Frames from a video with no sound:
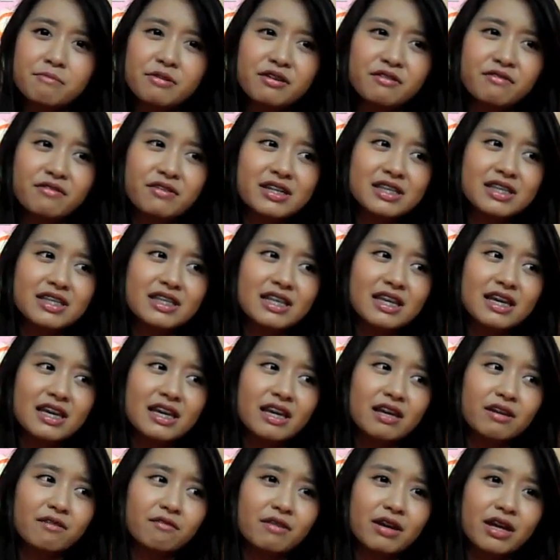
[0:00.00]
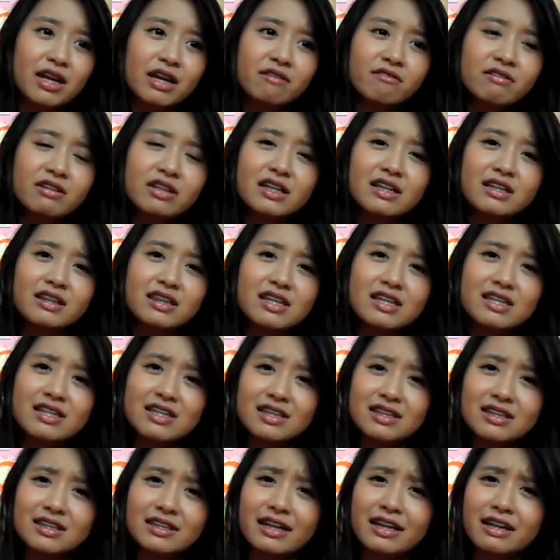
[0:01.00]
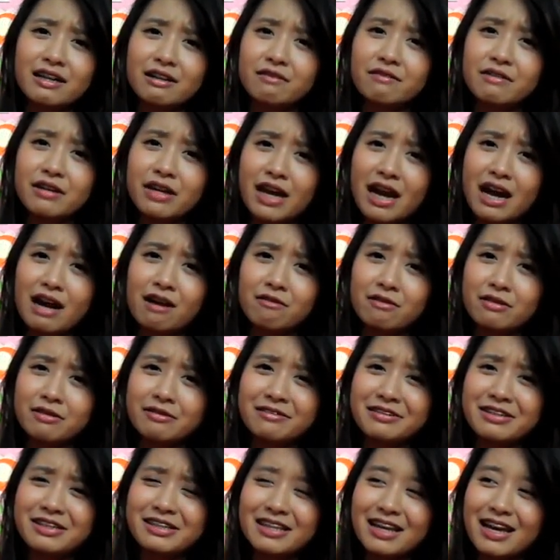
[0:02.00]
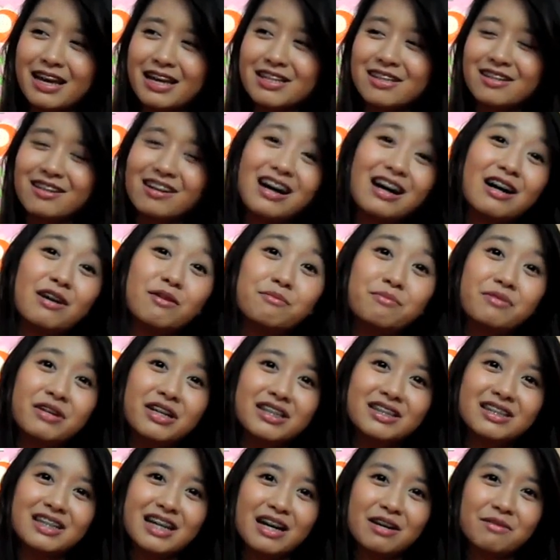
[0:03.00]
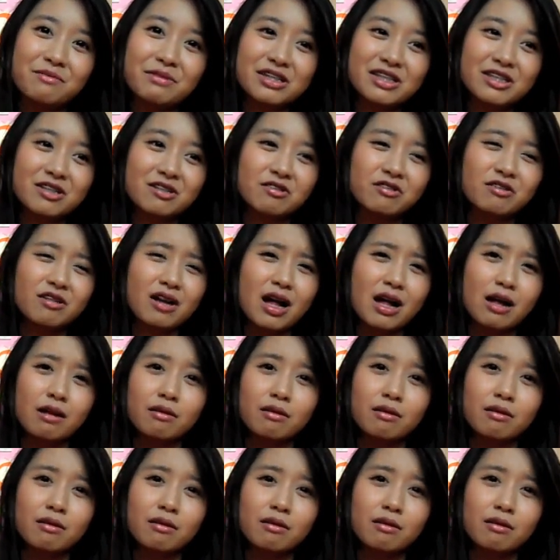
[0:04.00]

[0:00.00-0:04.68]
Previously, whenever the teacher take away our recess or our break time in school,